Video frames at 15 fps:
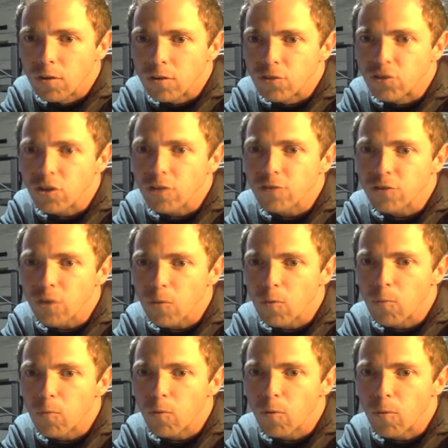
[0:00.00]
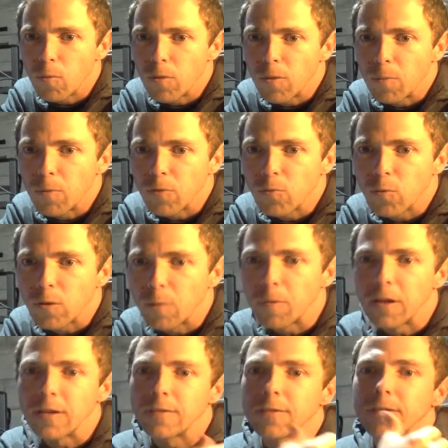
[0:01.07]
Gyroscope would probably be the best way to
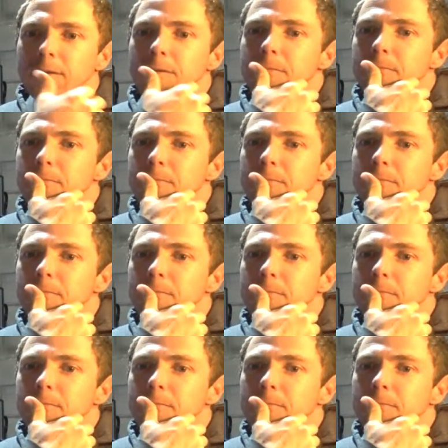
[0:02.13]
balance it.